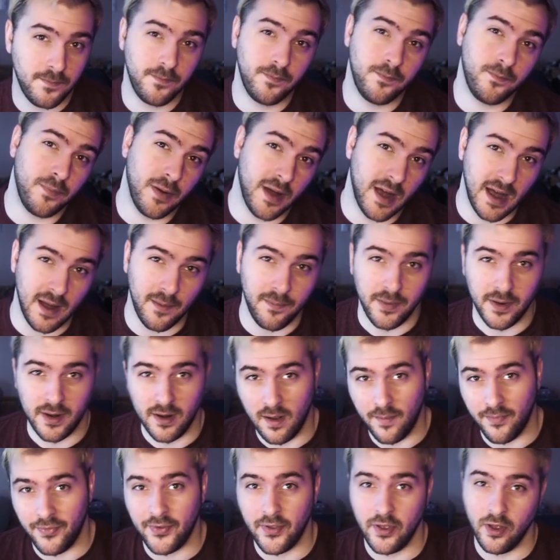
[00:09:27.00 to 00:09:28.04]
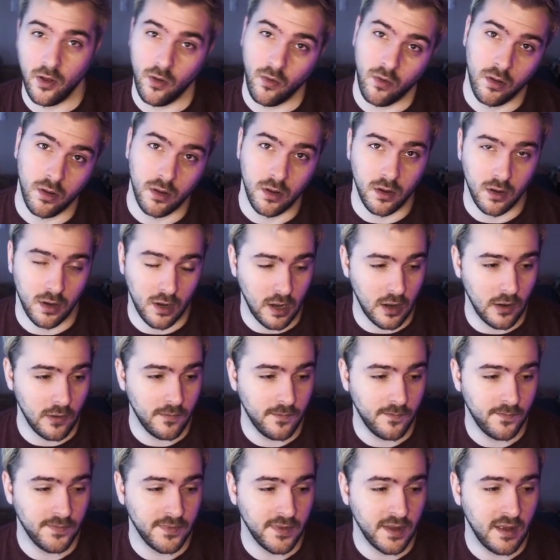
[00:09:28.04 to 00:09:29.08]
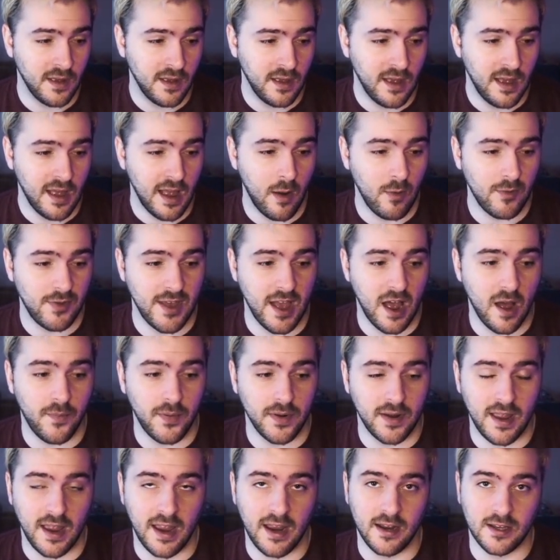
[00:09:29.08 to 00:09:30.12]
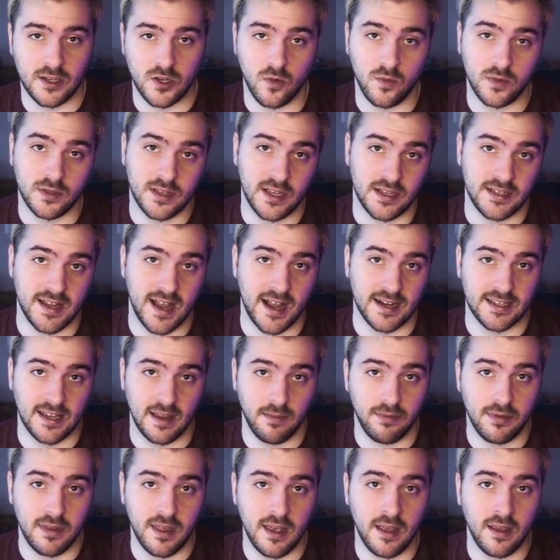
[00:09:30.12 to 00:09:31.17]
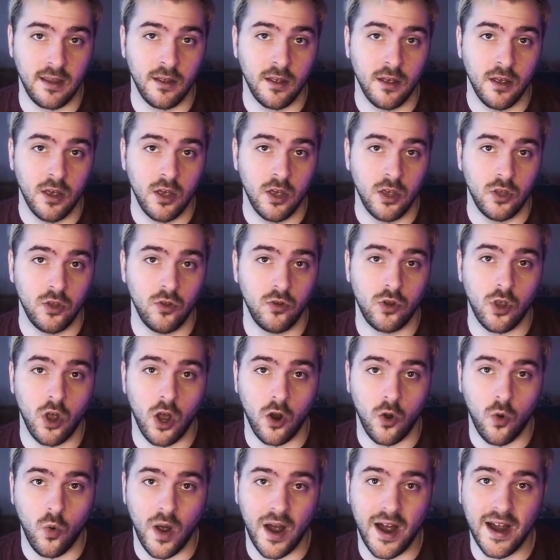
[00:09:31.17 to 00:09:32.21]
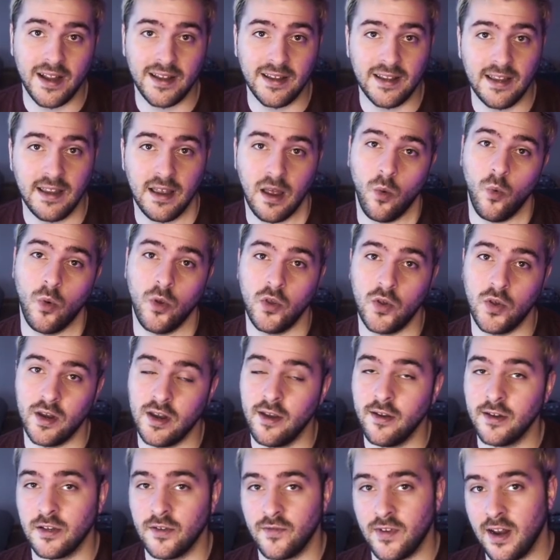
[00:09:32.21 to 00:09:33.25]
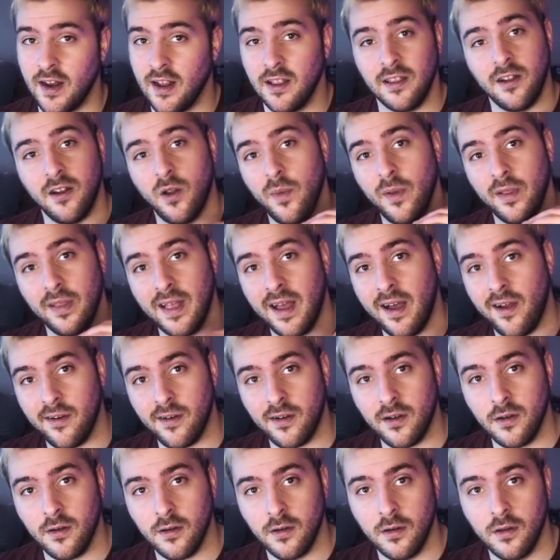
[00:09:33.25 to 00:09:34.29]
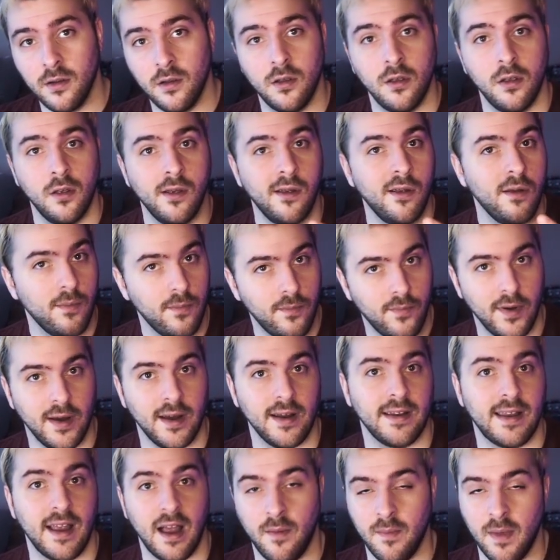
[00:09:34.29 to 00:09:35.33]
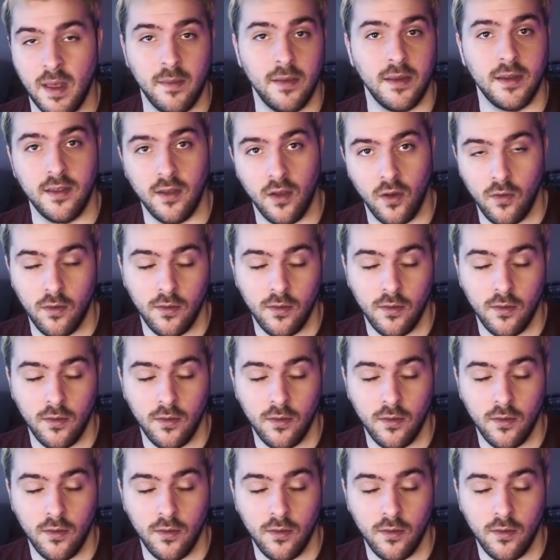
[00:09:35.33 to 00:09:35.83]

pop it up too, you know? And with the output gain, it's almost the exact same thing. You talk quietly, and when you can hear yourself getting a little bit louder, bring it down maybe too.